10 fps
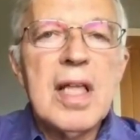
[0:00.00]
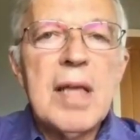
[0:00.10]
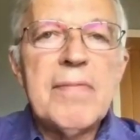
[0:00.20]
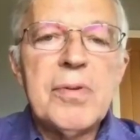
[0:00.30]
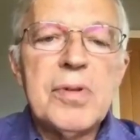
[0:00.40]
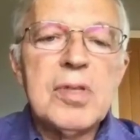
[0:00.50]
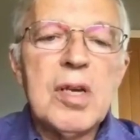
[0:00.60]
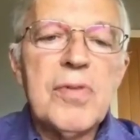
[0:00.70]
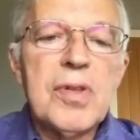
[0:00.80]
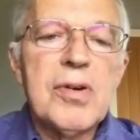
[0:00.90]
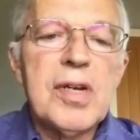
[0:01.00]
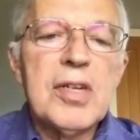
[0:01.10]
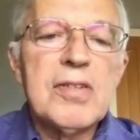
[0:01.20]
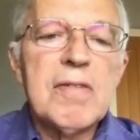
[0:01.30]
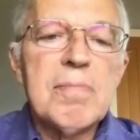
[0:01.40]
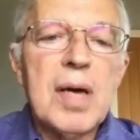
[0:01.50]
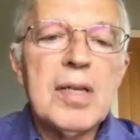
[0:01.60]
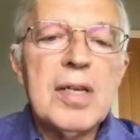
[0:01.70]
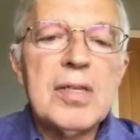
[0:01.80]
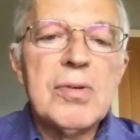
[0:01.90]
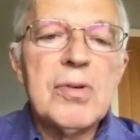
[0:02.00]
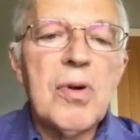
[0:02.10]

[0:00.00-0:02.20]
influence over the creation of money to a